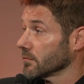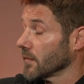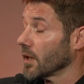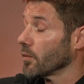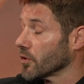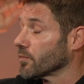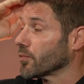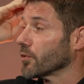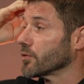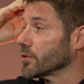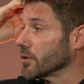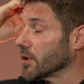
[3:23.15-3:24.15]
It was
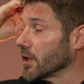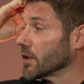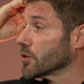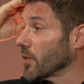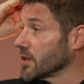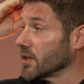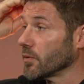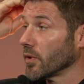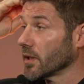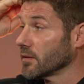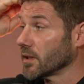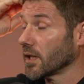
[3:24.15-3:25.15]
brutal. And at
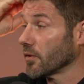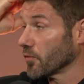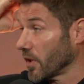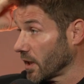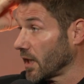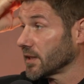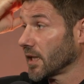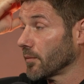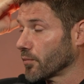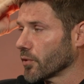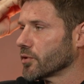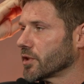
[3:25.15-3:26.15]
21, did I realise how
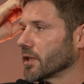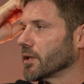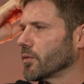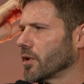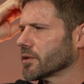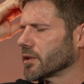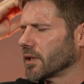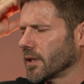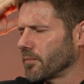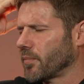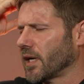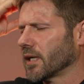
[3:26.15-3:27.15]
brutal it was and the
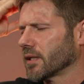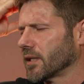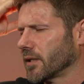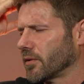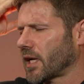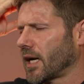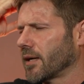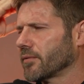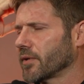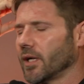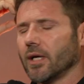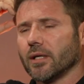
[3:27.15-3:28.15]
impact that it would
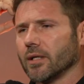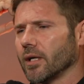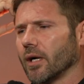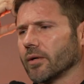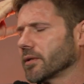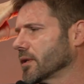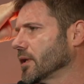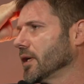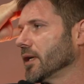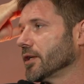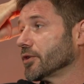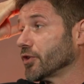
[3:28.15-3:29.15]
have? No.
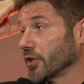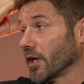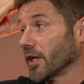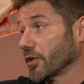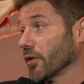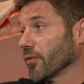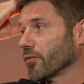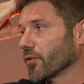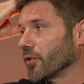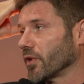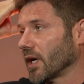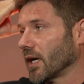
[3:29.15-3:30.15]
Should I have gone
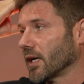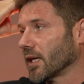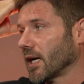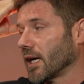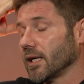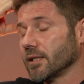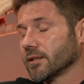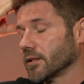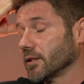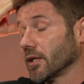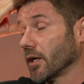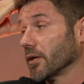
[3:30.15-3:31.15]
through that at that age?
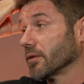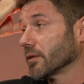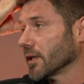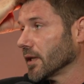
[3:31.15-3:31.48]
No.